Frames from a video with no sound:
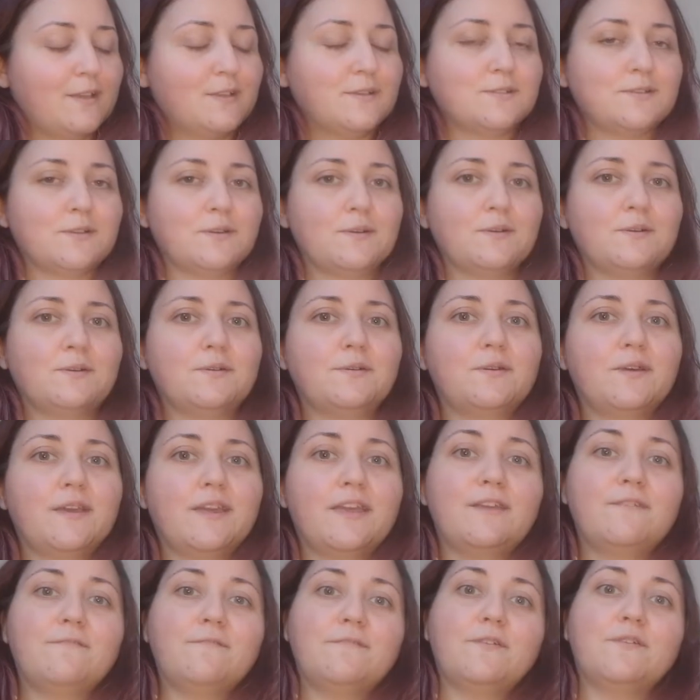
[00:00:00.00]
So
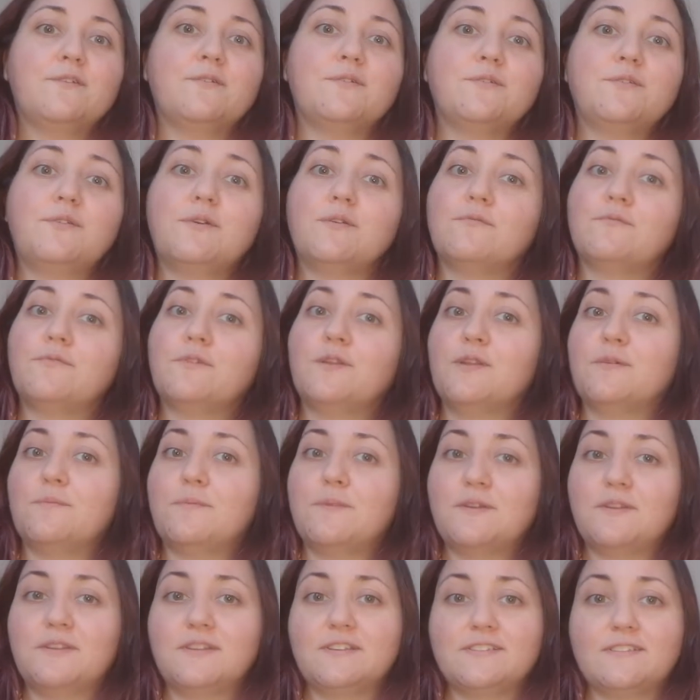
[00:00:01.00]
if you don't follow
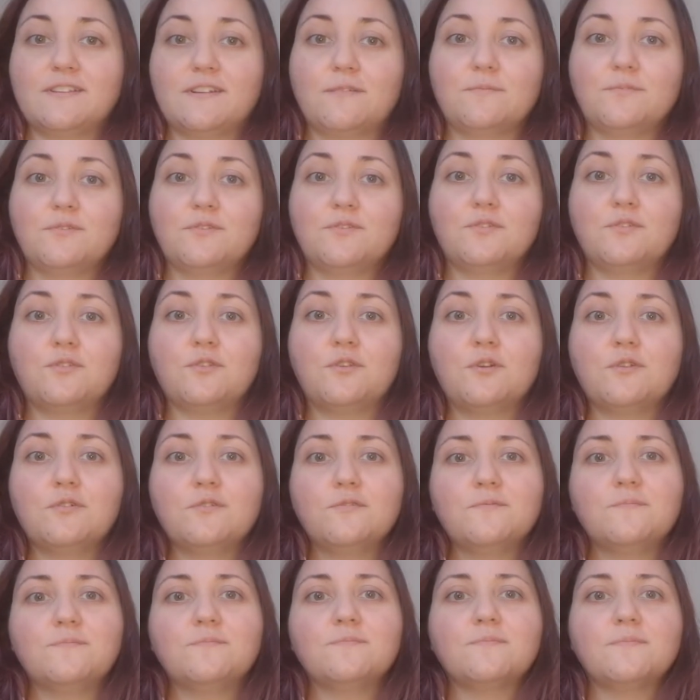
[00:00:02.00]
me on Instagram, you don't
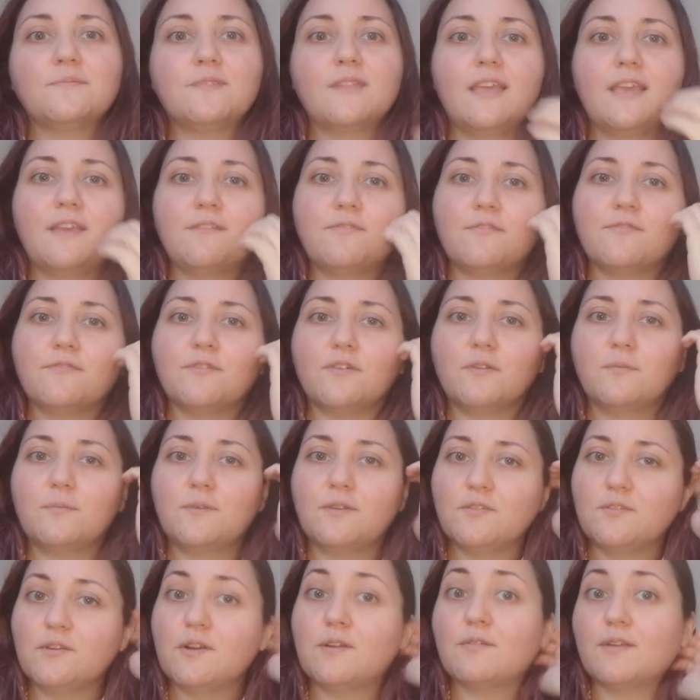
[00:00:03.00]
know. If you follow me,
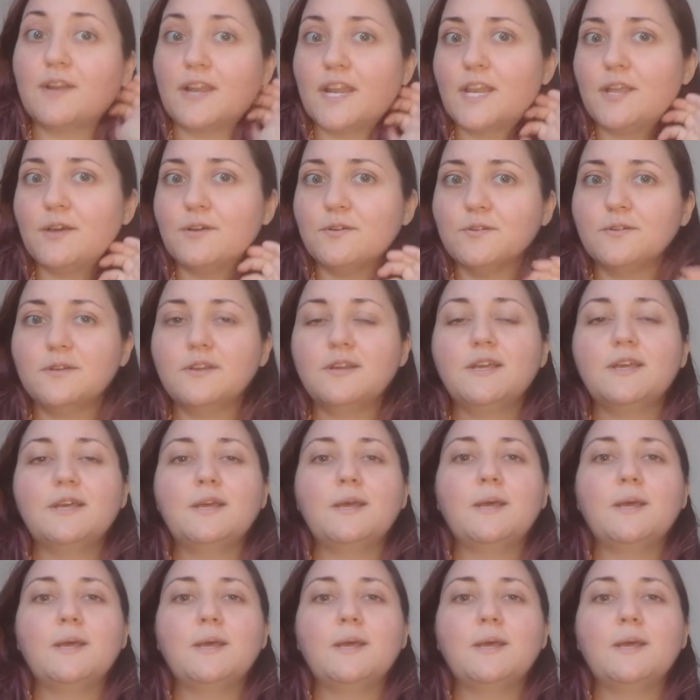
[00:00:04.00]
you already know,